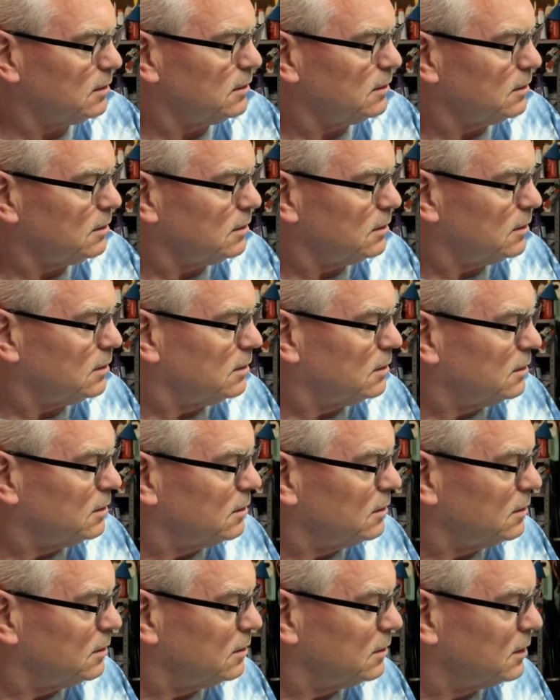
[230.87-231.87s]

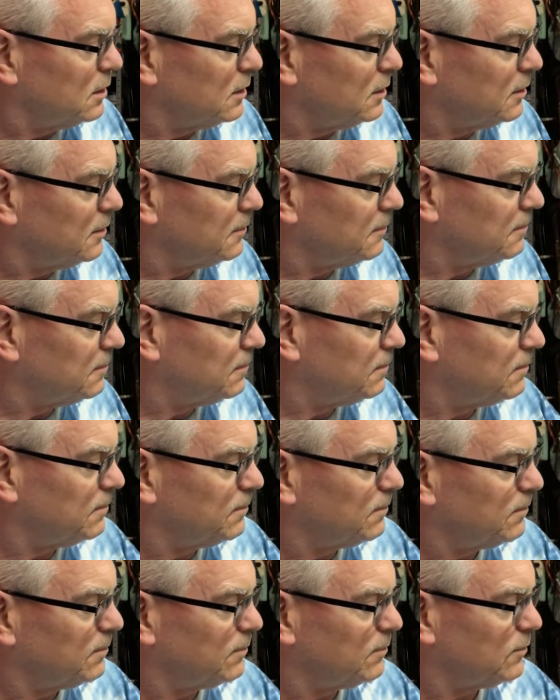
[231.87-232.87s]

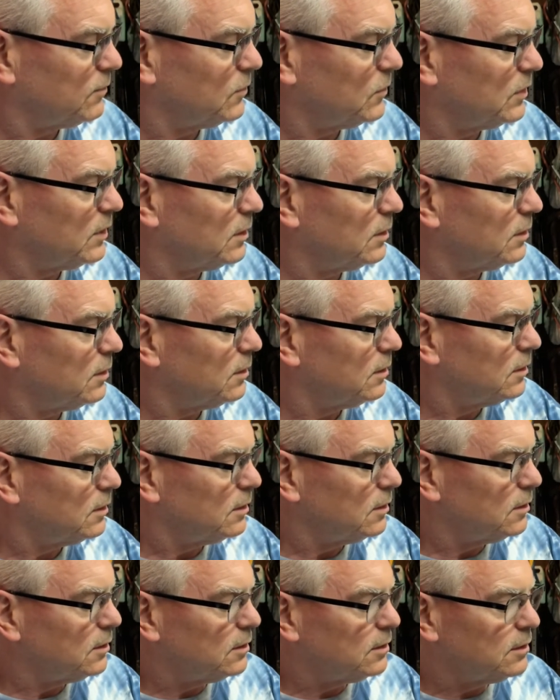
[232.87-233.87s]

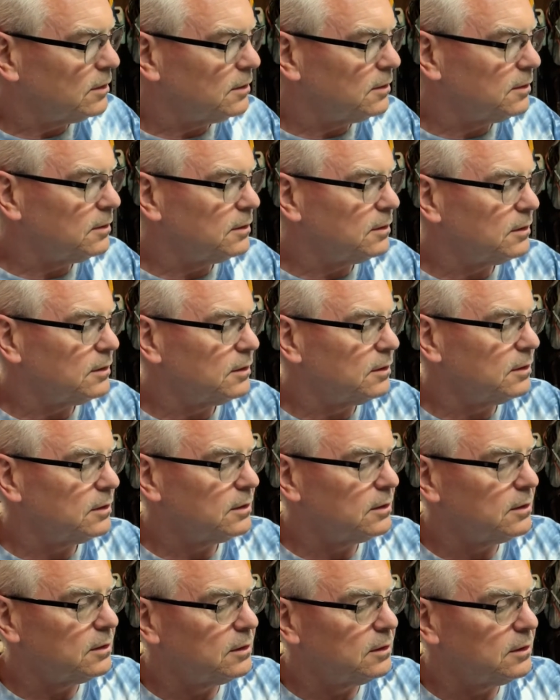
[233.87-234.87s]

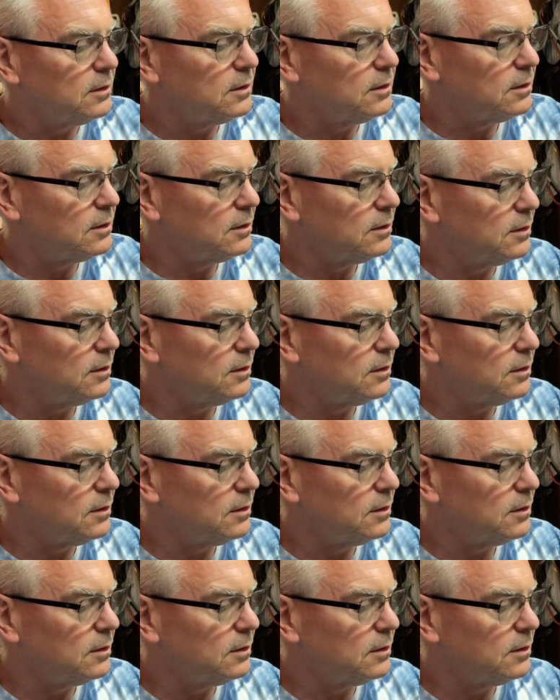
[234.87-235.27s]
(no one is talking)